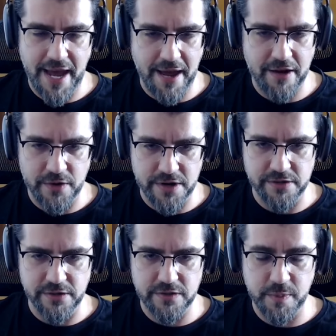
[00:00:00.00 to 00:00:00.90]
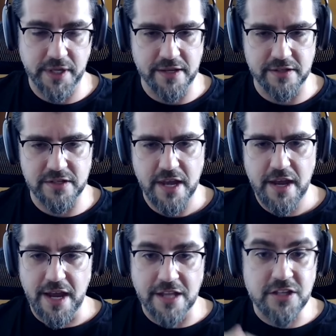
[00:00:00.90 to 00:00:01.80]
at ordinals because
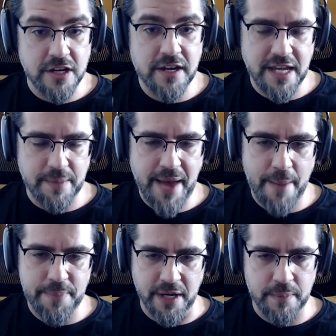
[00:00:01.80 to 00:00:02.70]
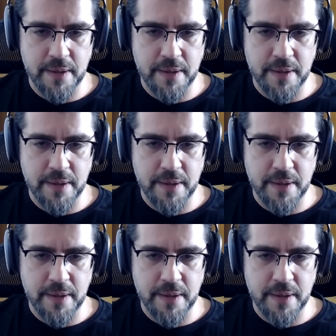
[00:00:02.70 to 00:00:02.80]
it's going to keep happening.